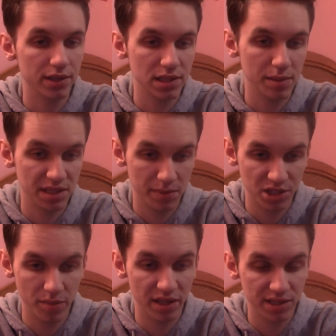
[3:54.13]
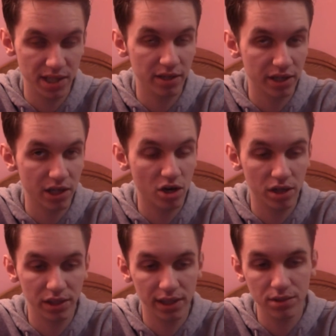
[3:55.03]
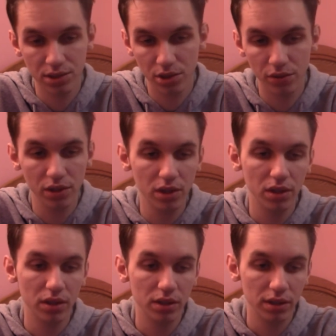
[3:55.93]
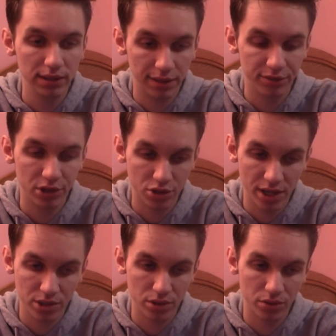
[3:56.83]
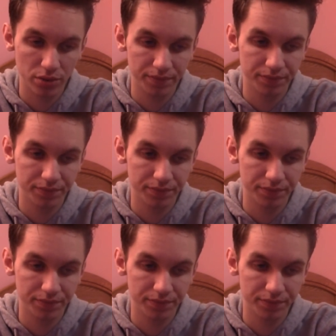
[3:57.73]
Especially because they could get caught in the end. So definitely try to